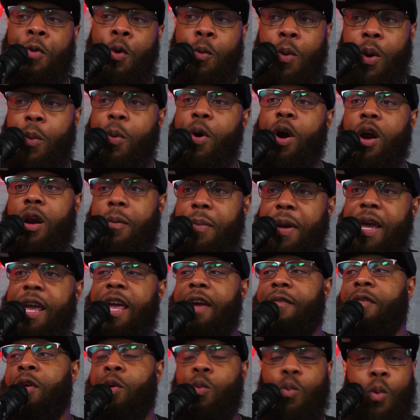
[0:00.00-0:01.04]
where we're going to be
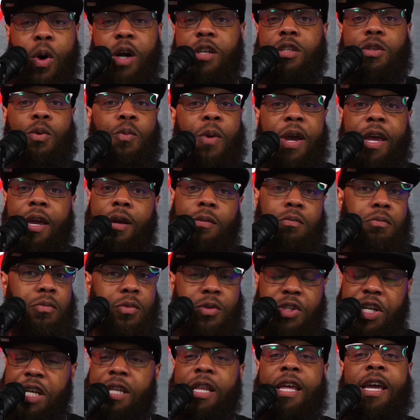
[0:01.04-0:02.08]
giving once a week
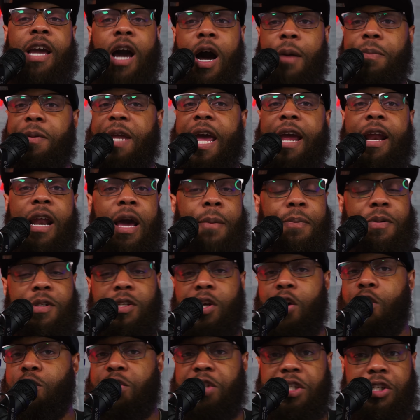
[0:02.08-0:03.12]
G League update
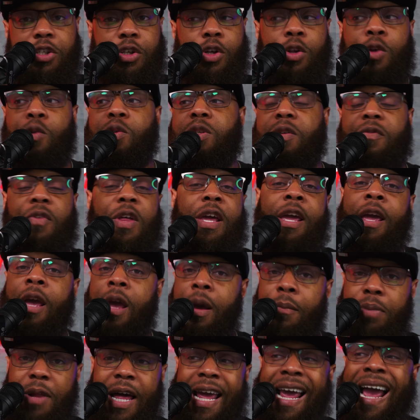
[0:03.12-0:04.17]
episodes exclusively,
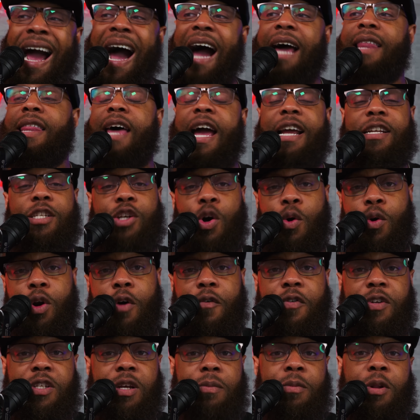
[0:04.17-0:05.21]
playing highlights, going
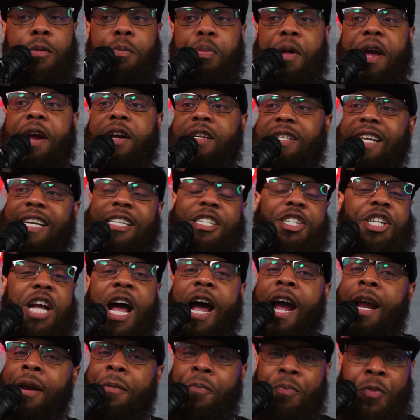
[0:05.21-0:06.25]
over some of the players that
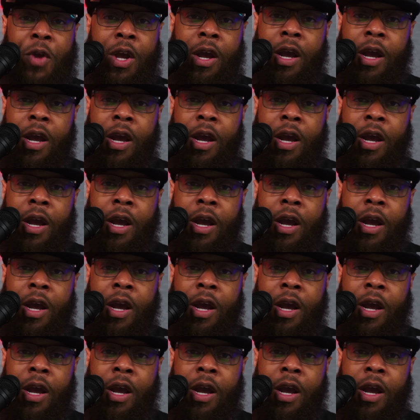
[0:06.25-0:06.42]
shine,